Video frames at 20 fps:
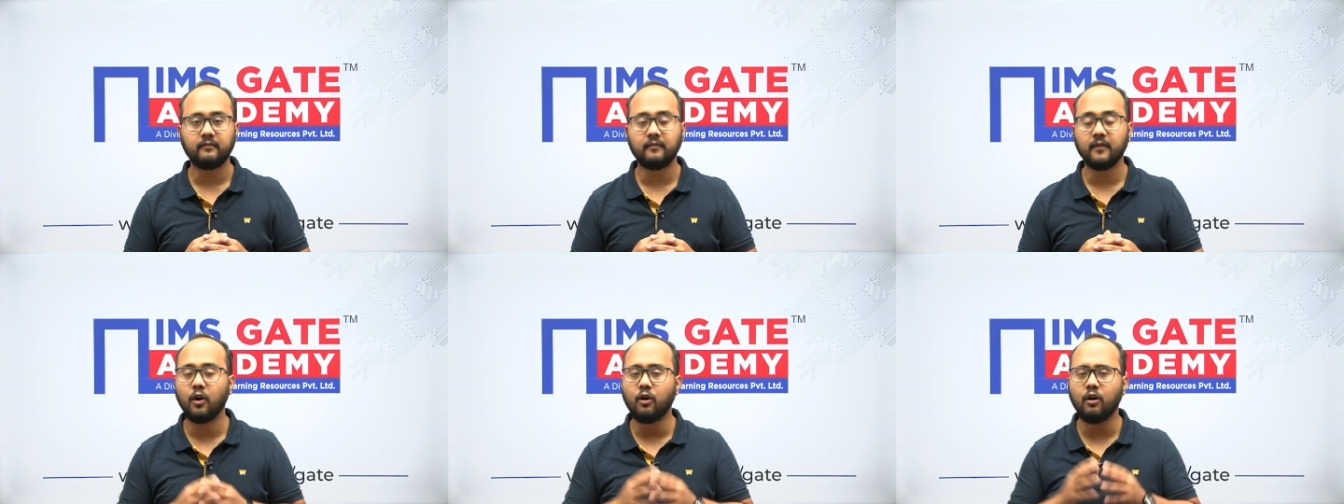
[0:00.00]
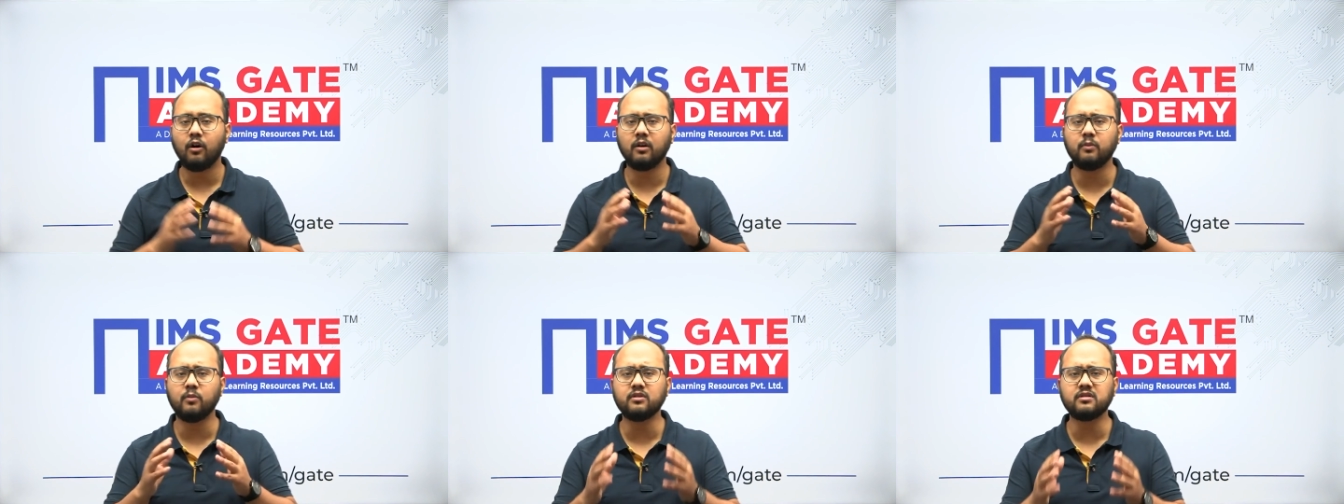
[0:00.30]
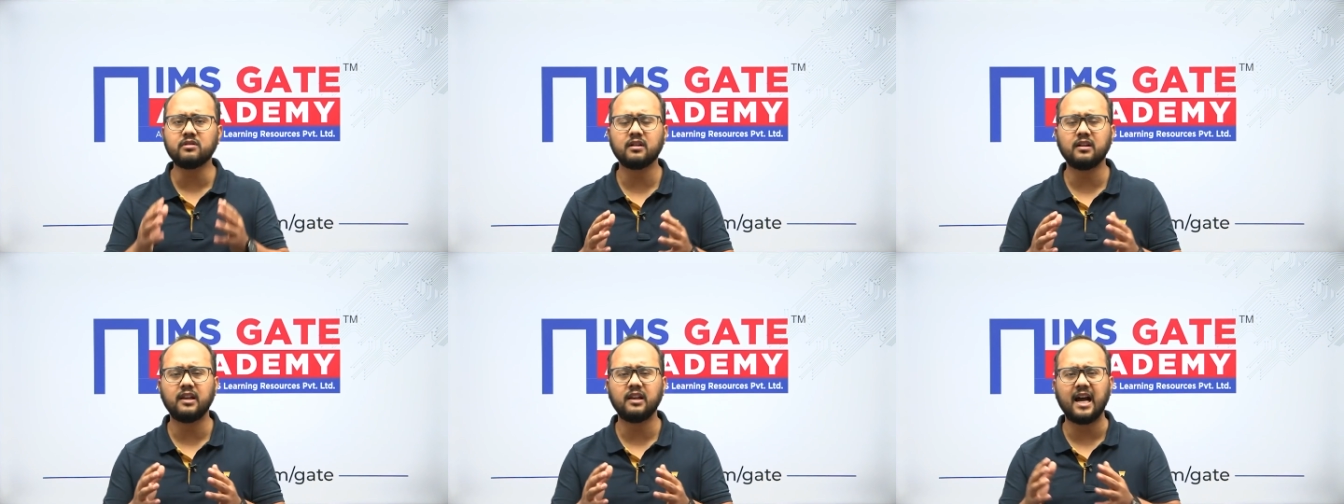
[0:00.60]
Almost
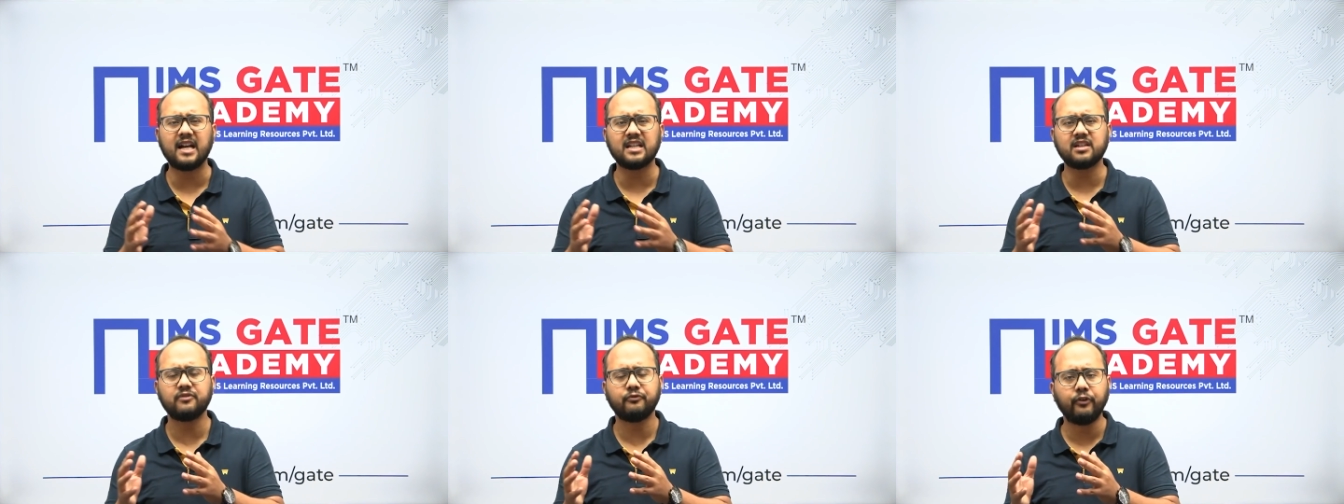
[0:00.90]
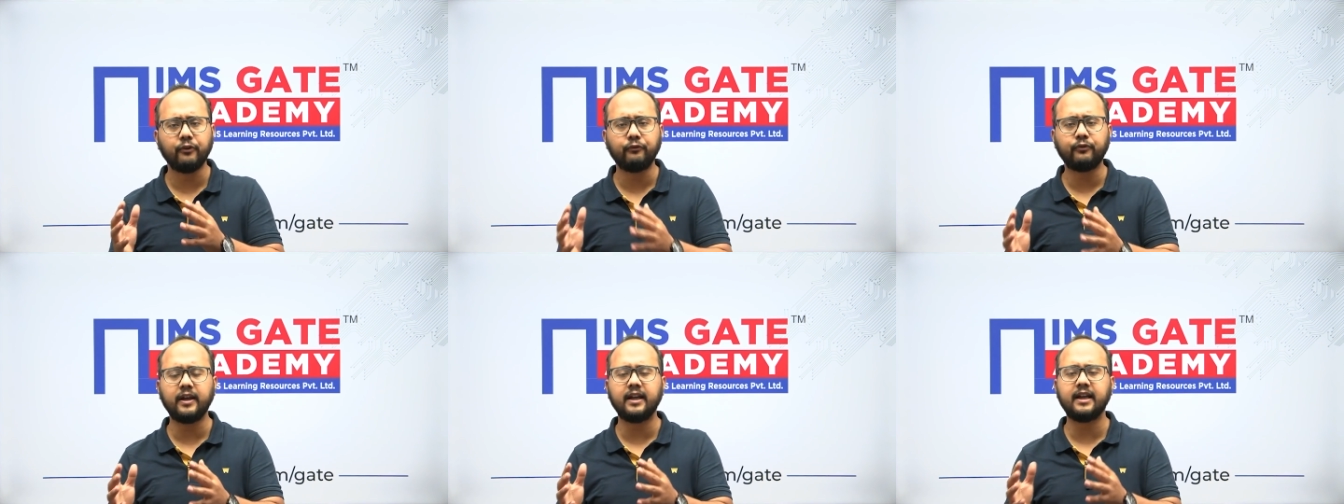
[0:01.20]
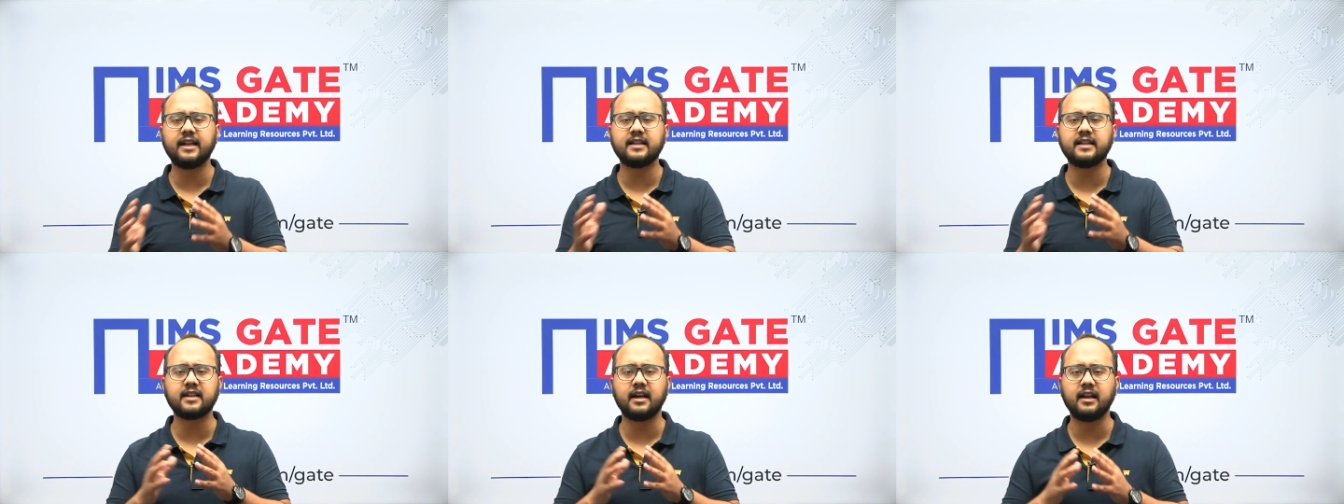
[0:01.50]
last fifty
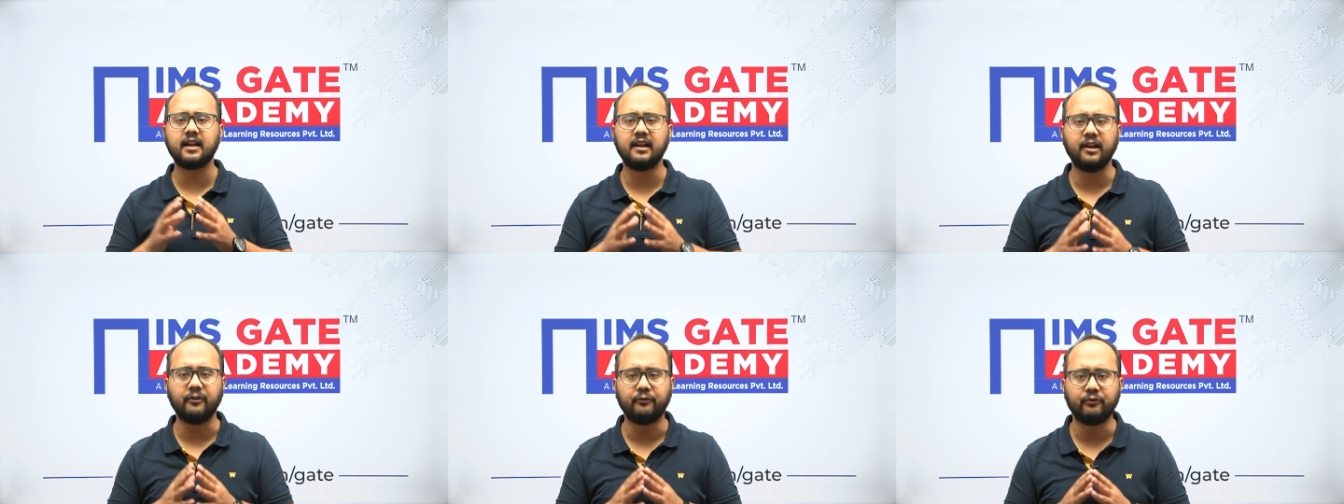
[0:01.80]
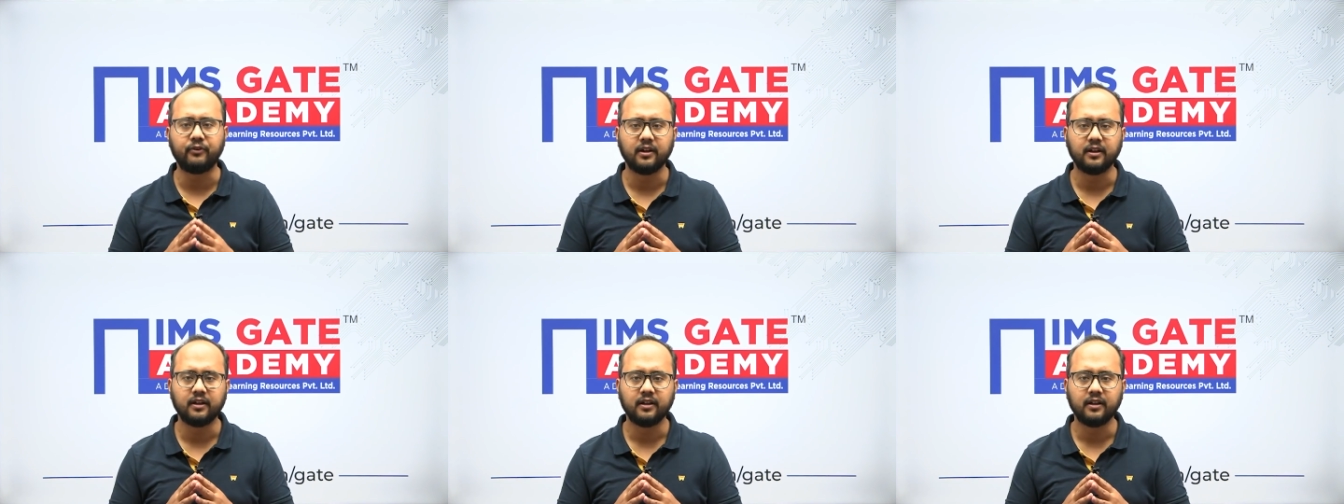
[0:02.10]
days are left.